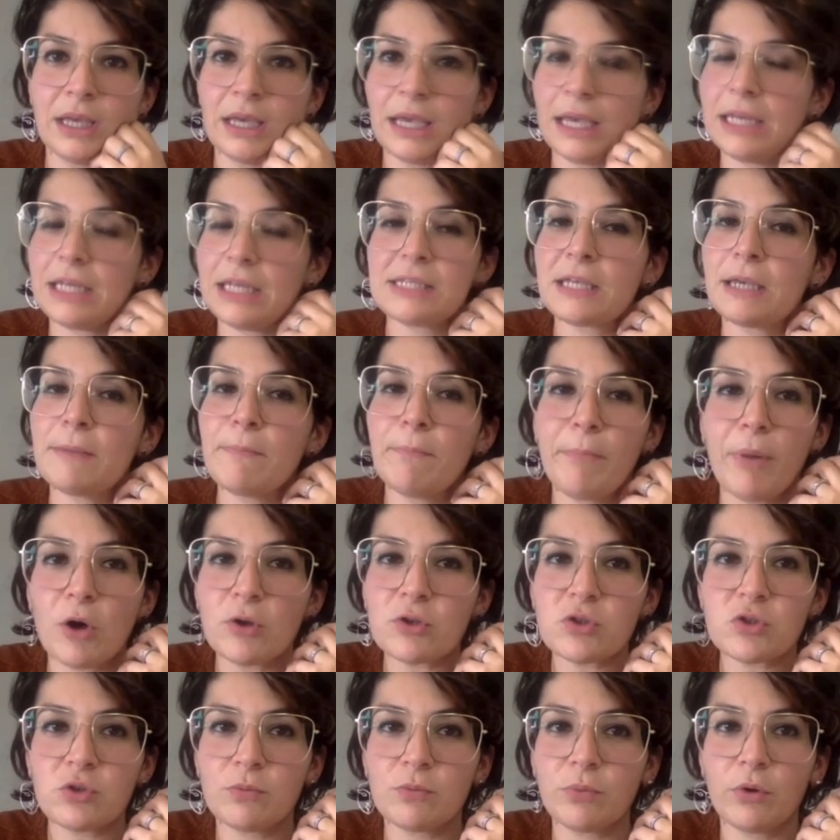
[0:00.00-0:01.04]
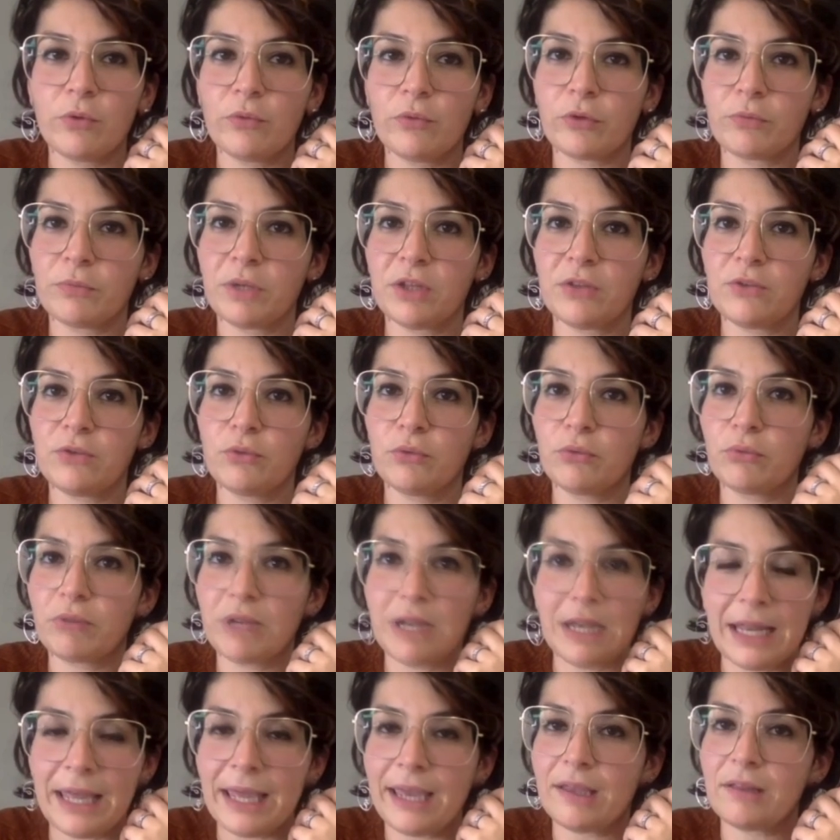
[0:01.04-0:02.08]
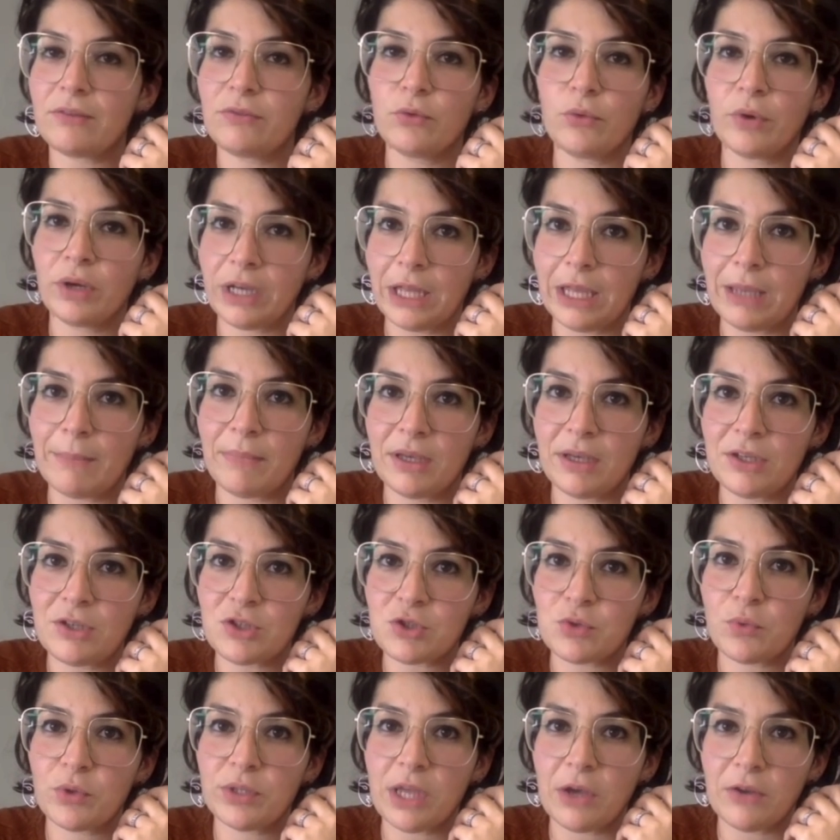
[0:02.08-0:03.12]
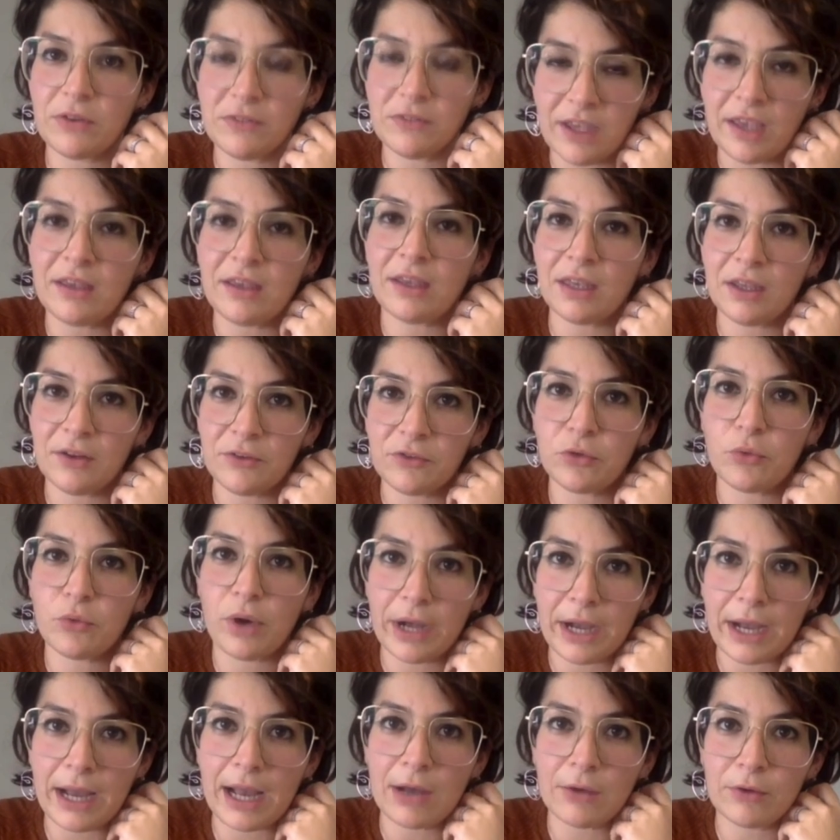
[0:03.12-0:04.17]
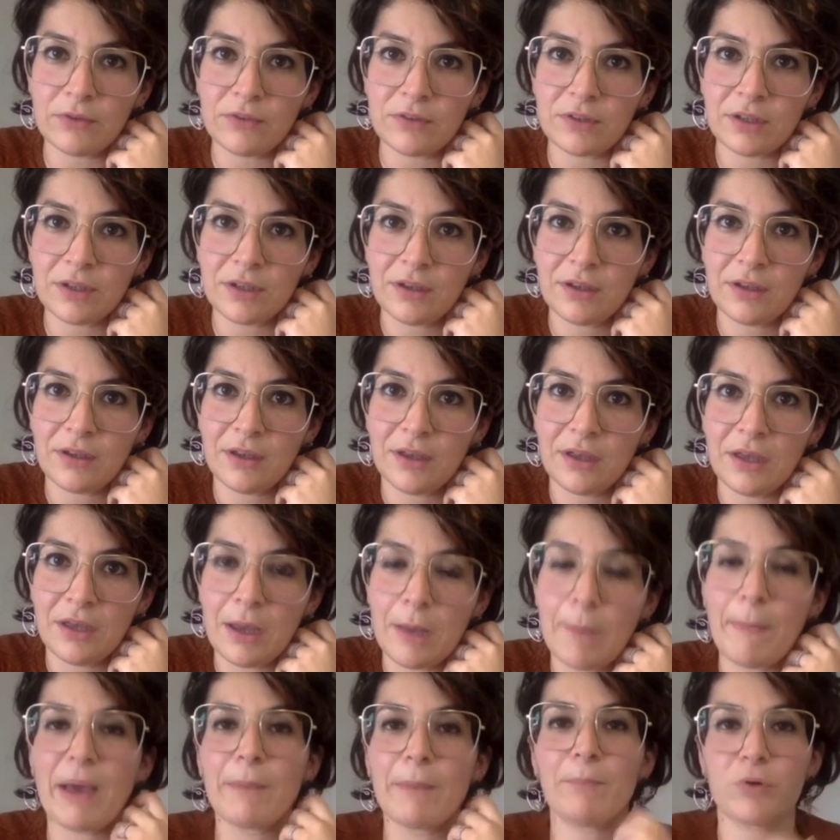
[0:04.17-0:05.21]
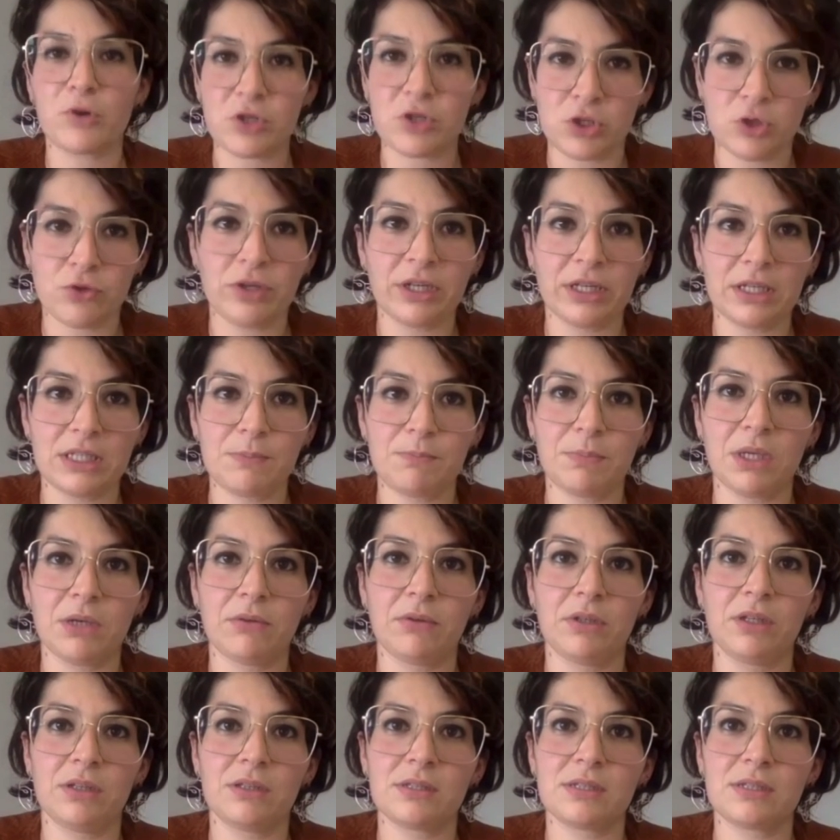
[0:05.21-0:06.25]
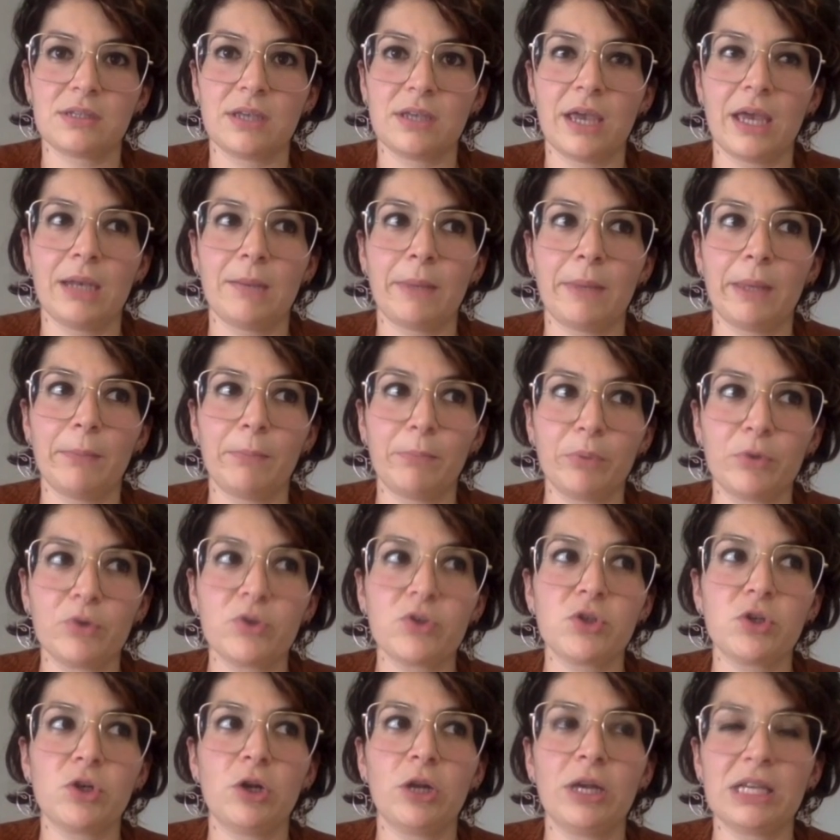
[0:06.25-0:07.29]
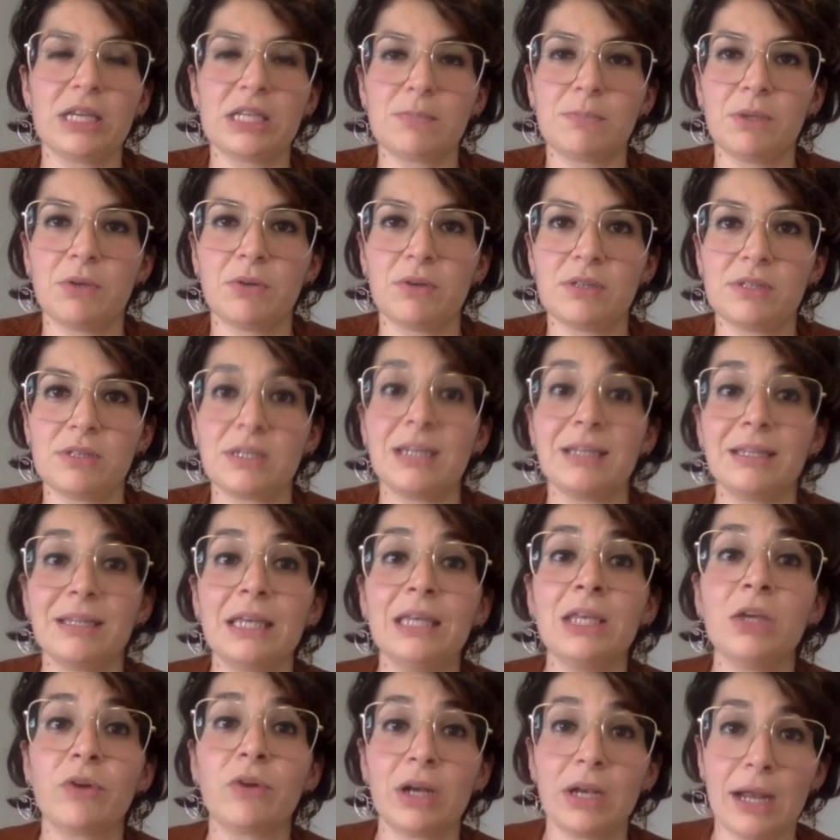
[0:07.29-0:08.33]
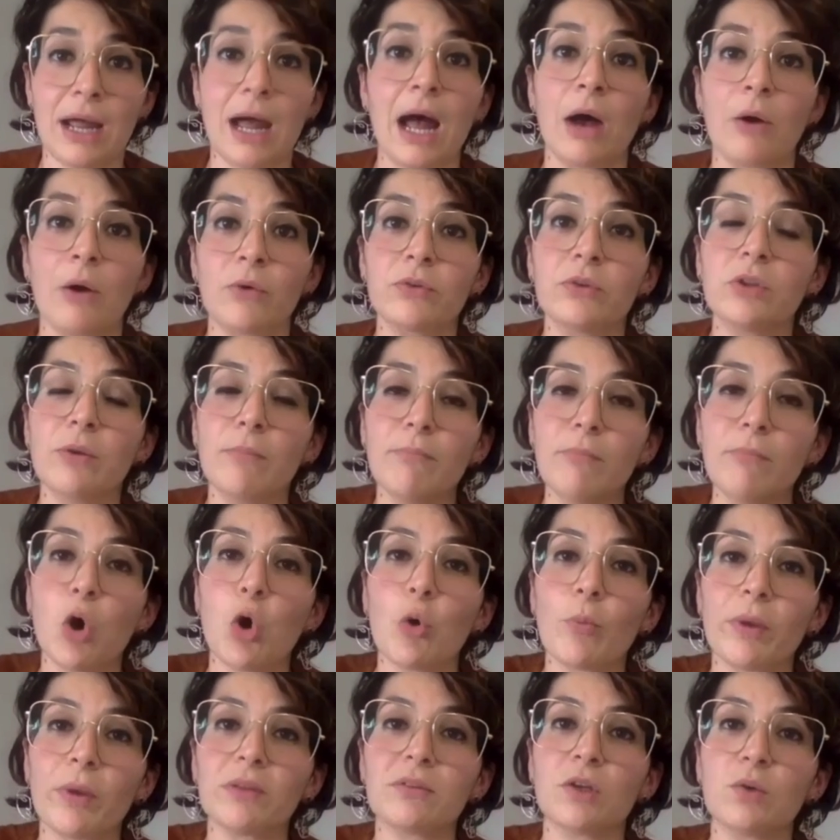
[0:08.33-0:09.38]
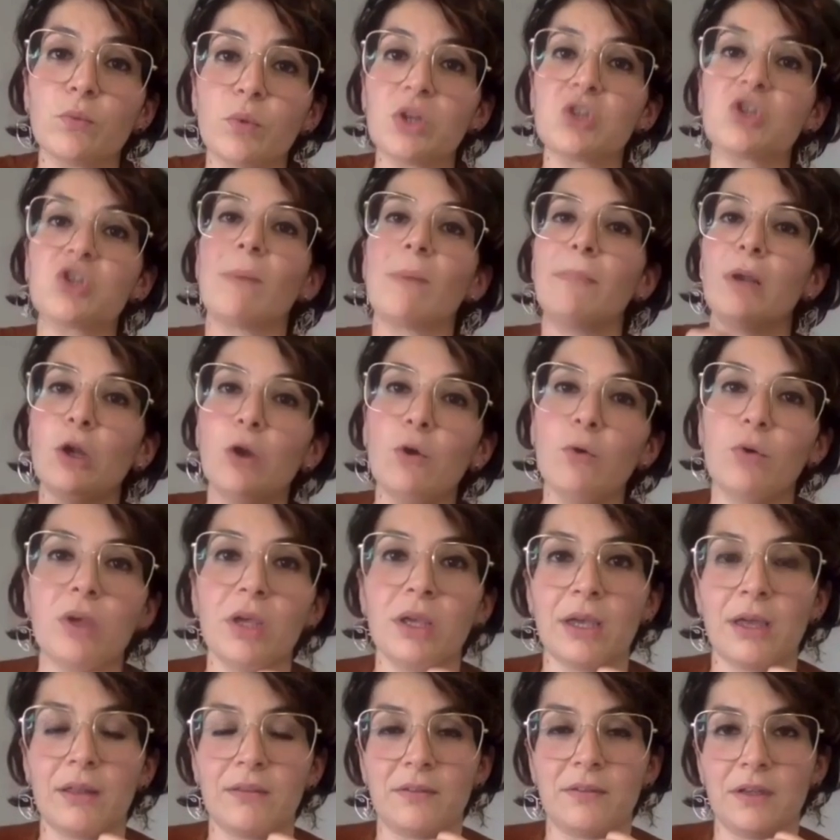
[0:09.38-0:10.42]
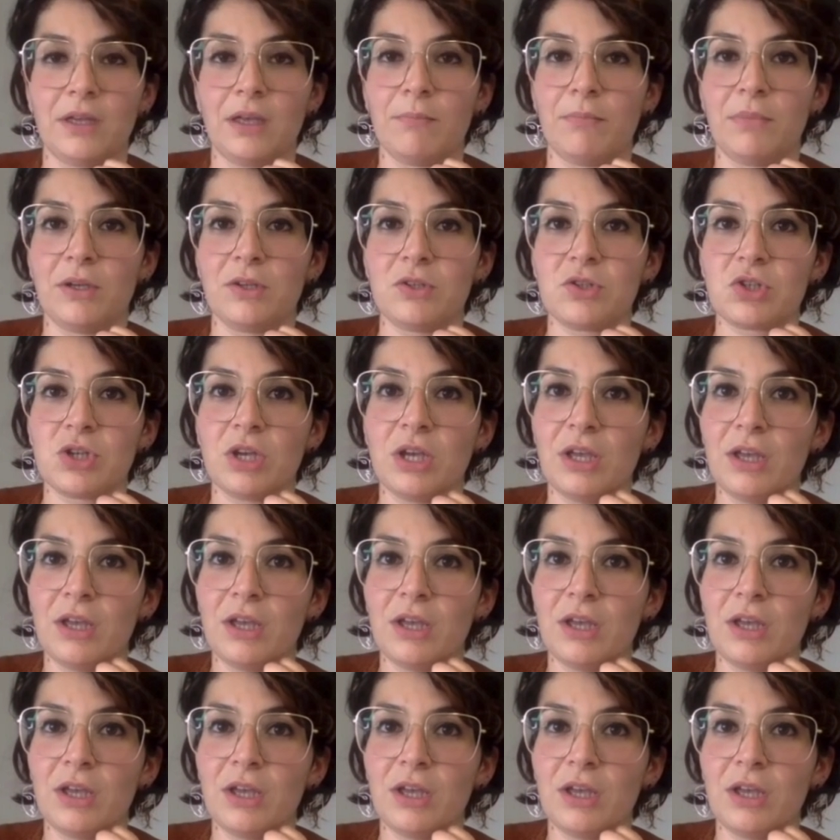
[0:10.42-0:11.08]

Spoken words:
It is impossible for me to relate to an image without taking into account my personal experience, and my personal experience in the here and now, the moment in which I'm looking at the image.